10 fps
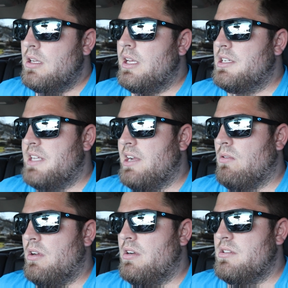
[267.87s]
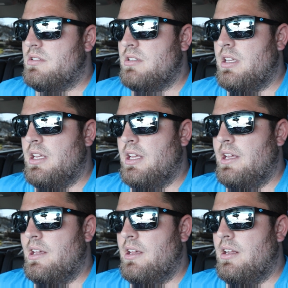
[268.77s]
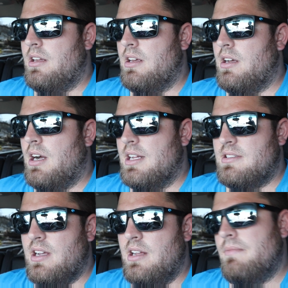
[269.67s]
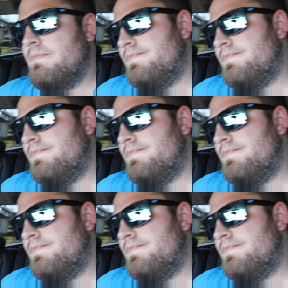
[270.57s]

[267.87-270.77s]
intake runners and hot side.